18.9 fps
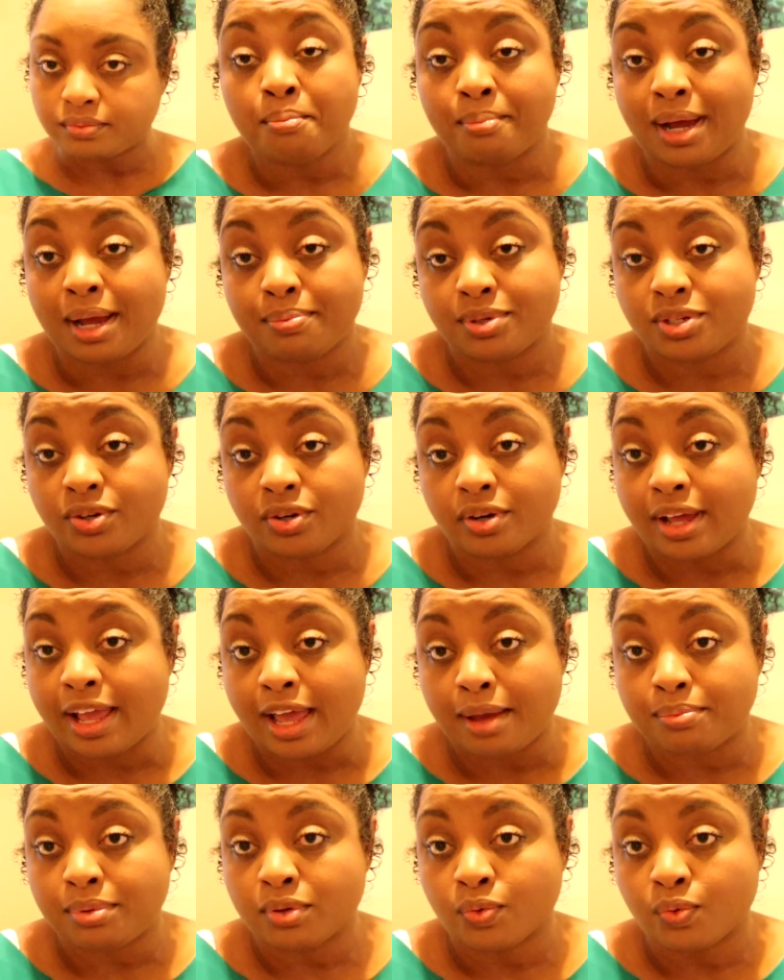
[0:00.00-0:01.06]
My paternal
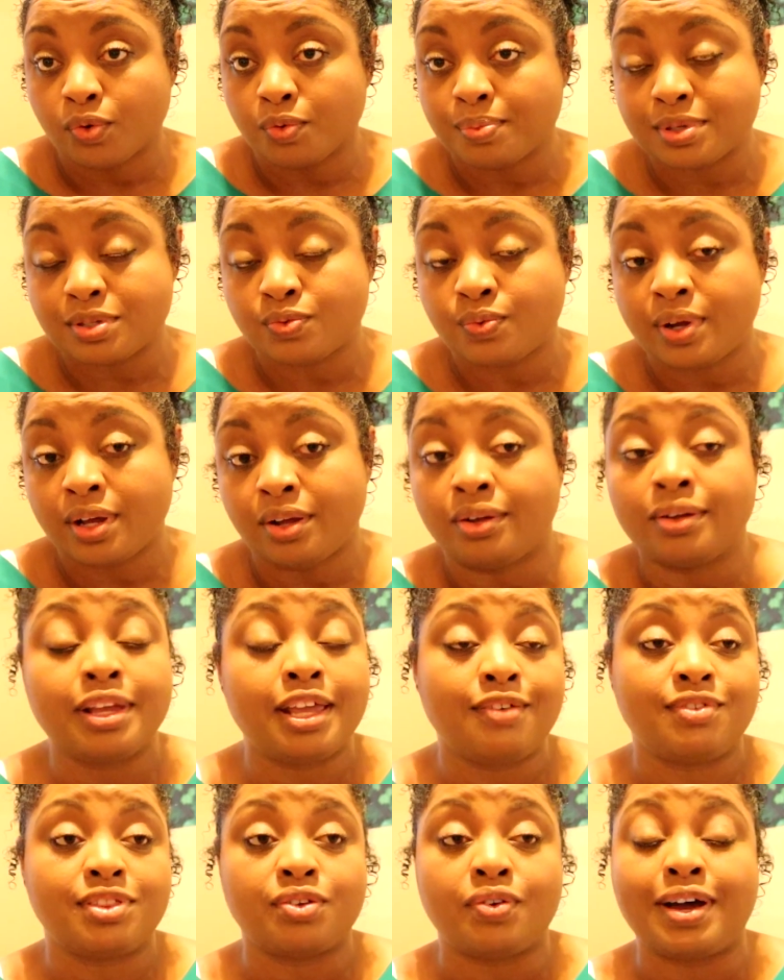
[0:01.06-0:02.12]
haplogroup as well,
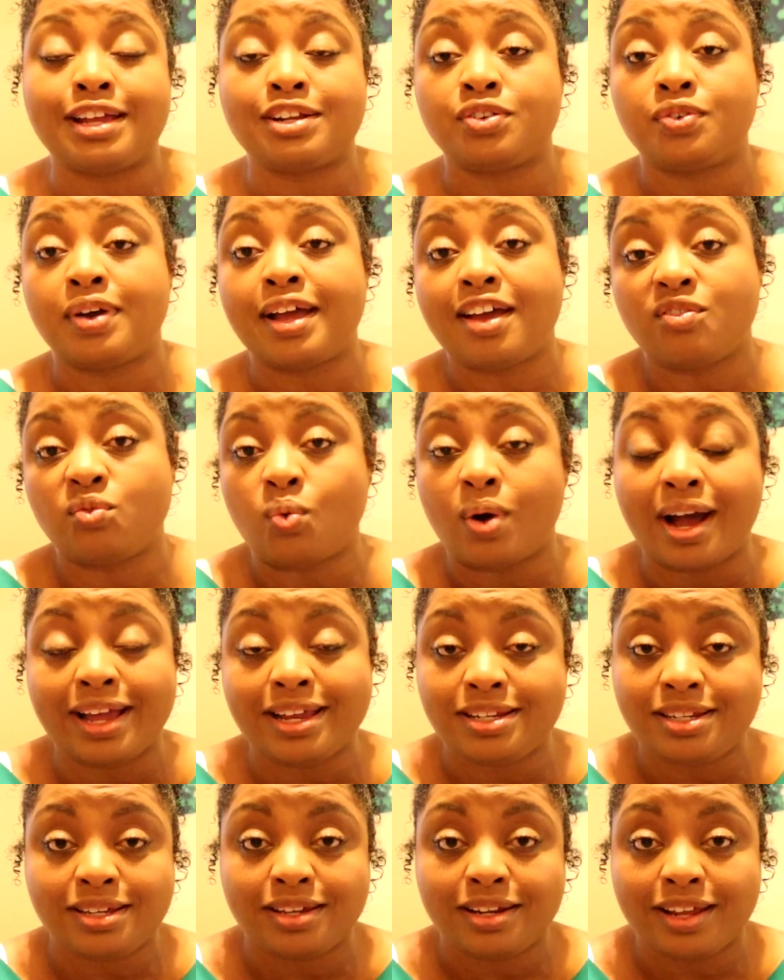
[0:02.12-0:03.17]
even though I don't have Y
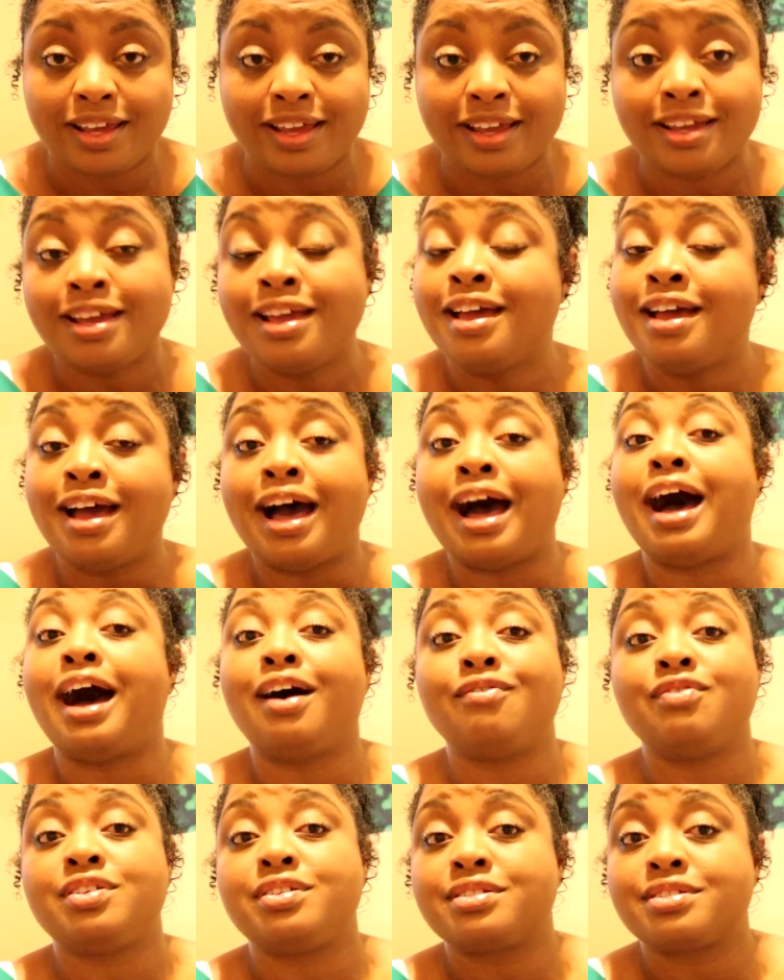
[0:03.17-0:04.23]
DNA,
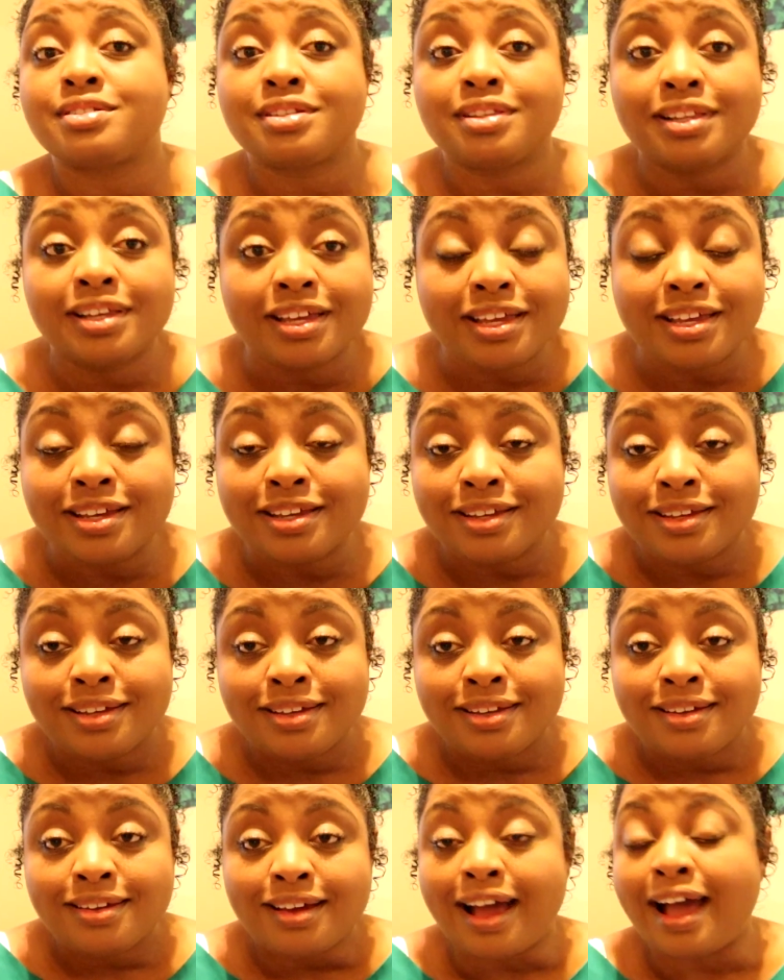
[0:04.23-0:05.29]
obviously
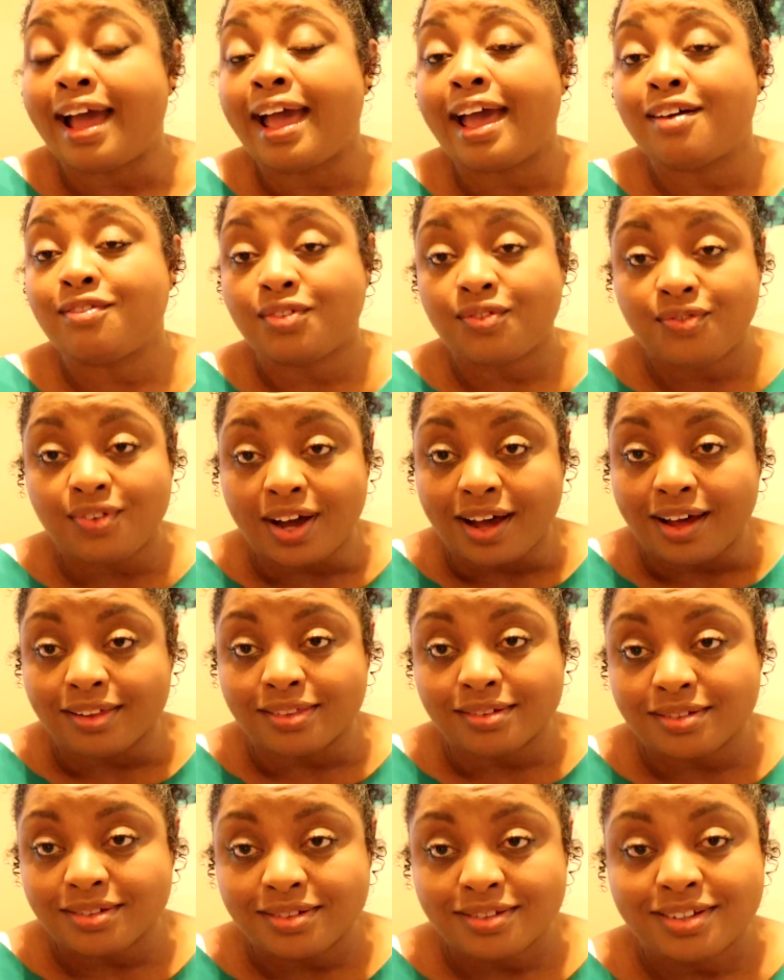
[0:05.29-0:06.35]
I have a
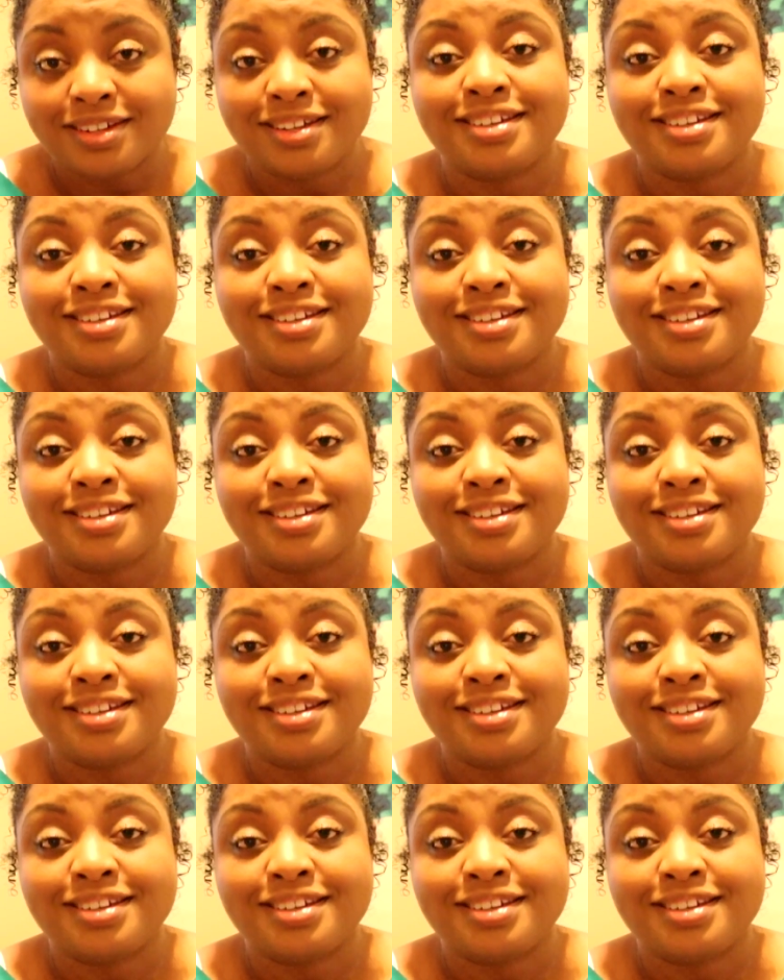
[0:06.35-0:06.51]
father.